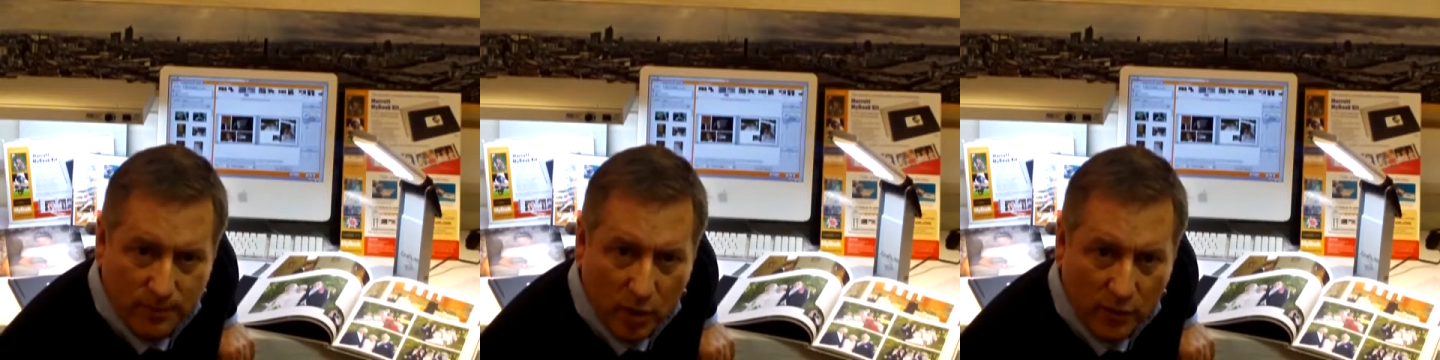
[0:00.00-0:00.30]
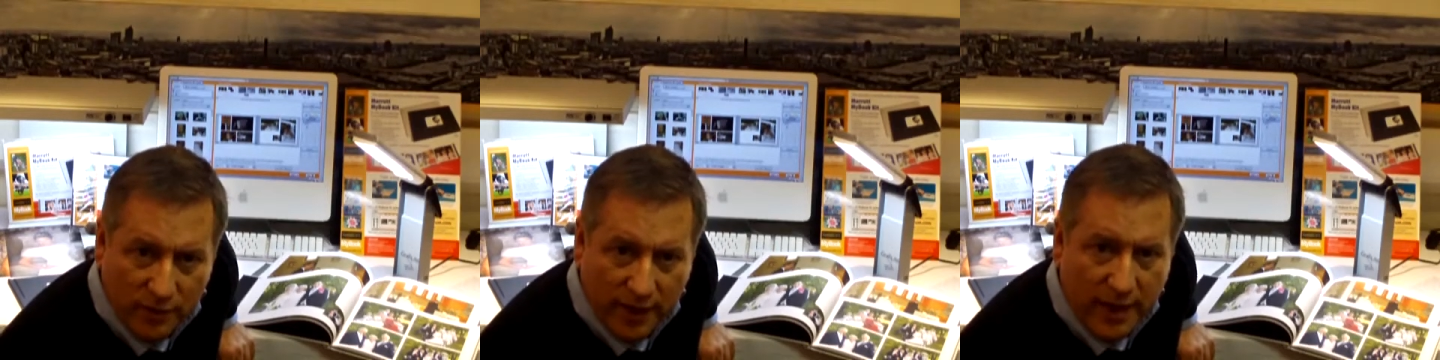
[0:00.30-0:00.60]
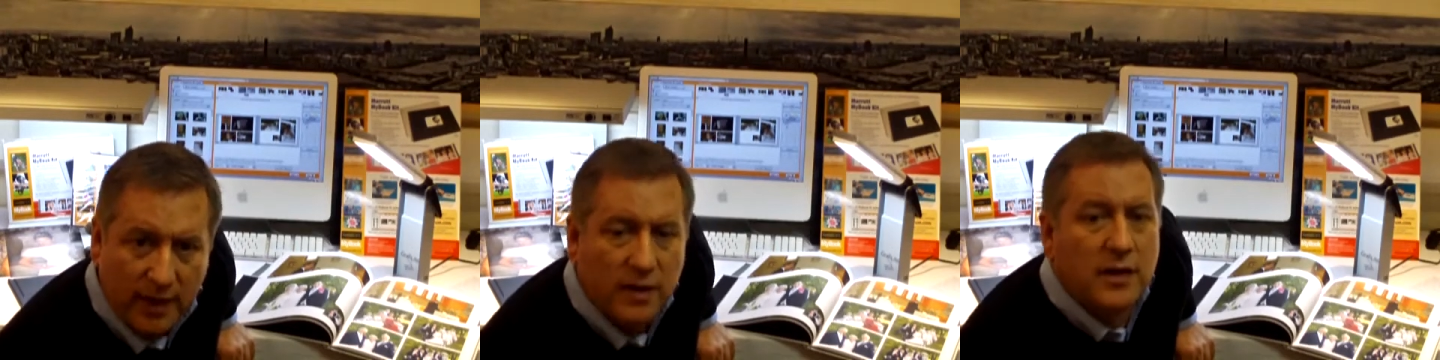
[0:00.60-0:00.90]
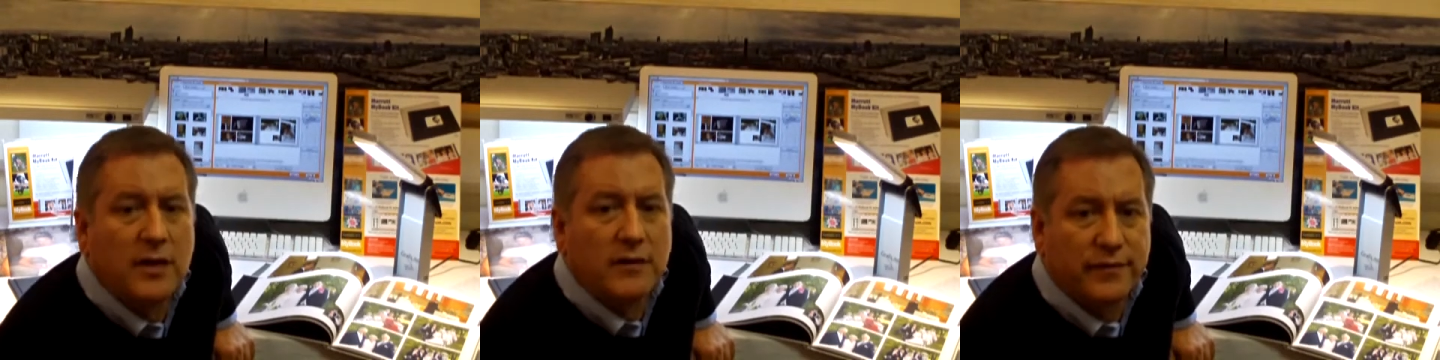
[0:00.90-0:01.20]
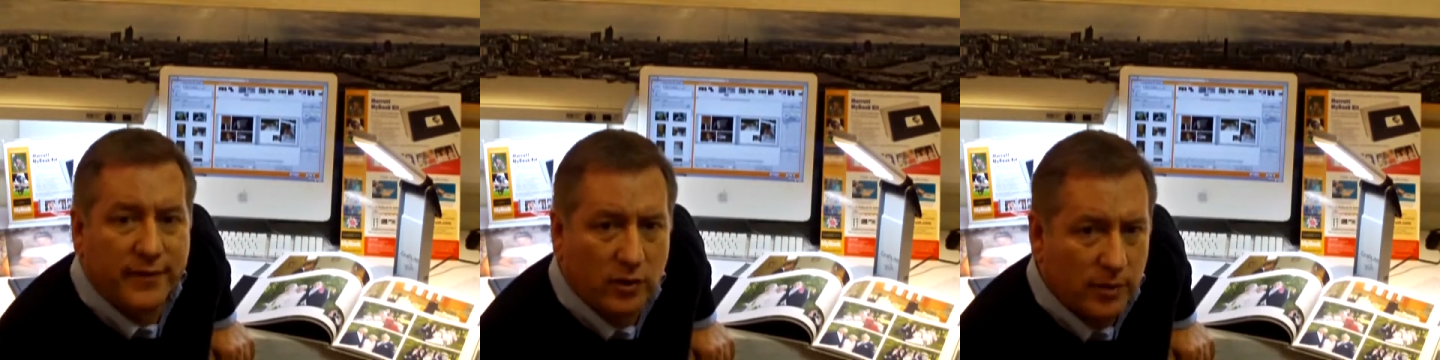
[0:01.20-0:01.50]
movie,
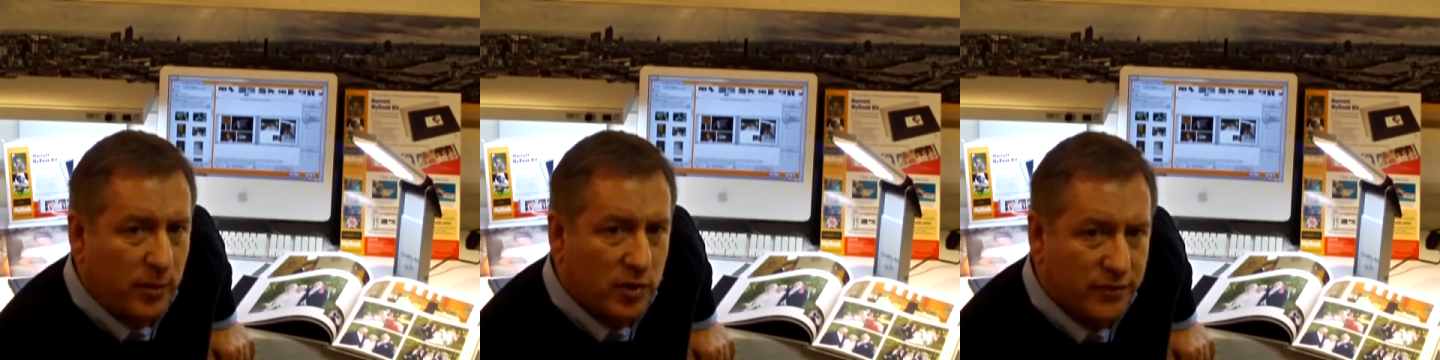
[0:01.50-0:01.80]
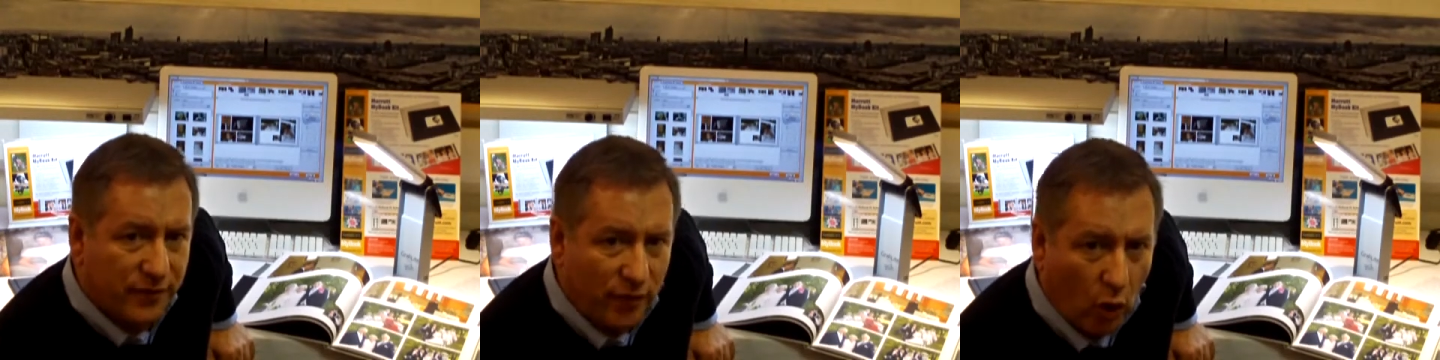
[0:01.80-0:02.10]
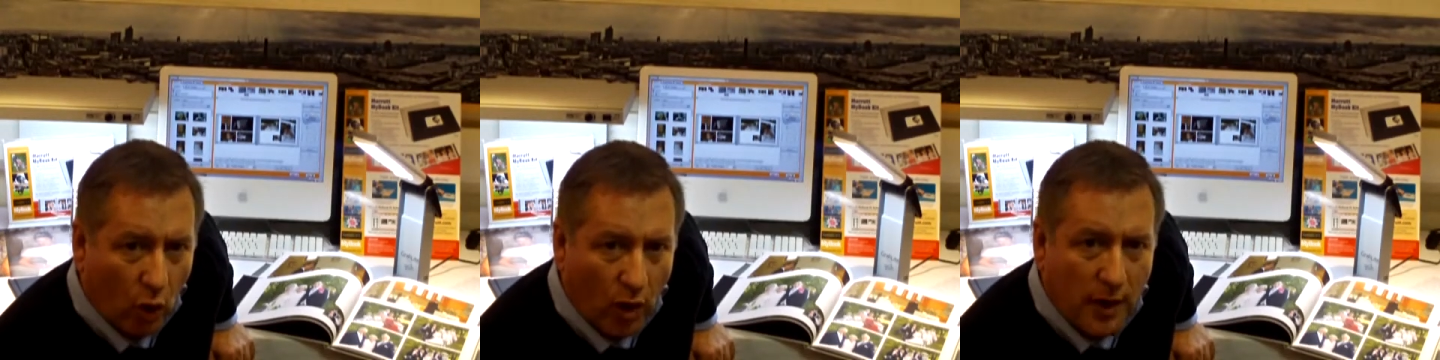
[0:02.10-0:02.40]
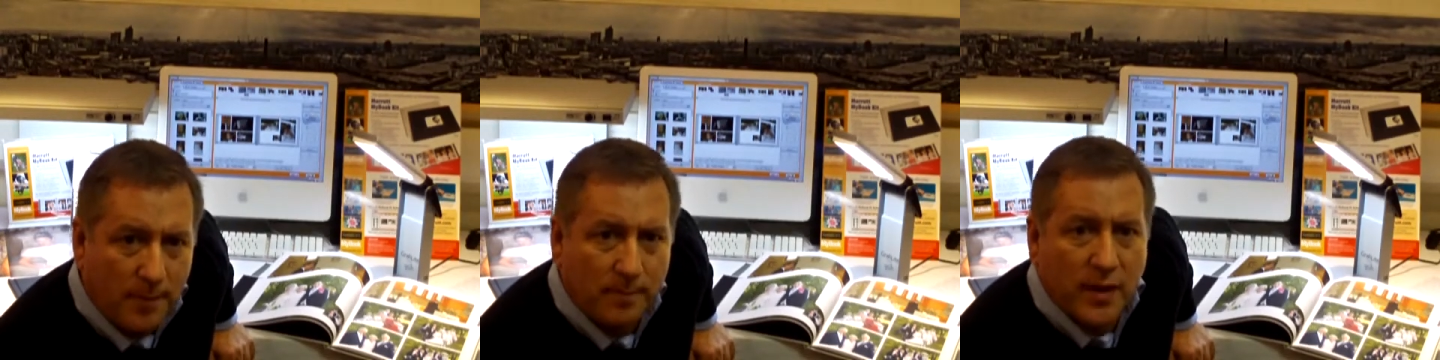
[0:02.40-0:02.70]
Photo Books 4,